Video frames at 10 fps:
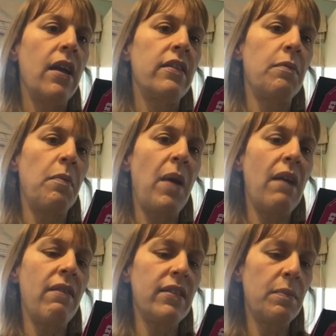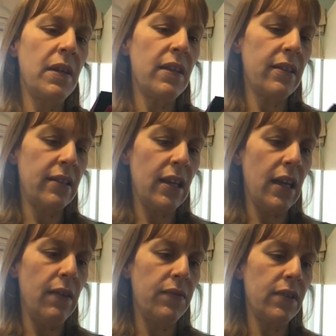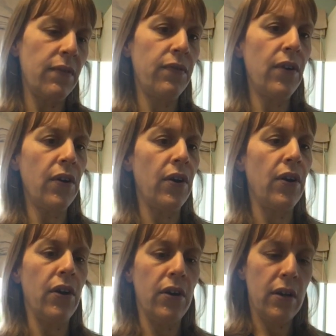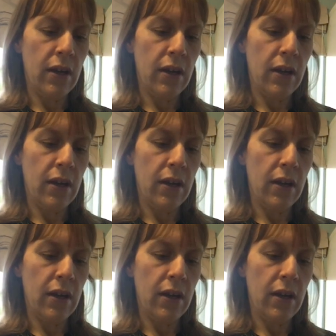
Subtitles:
to prepare recipe that serves four.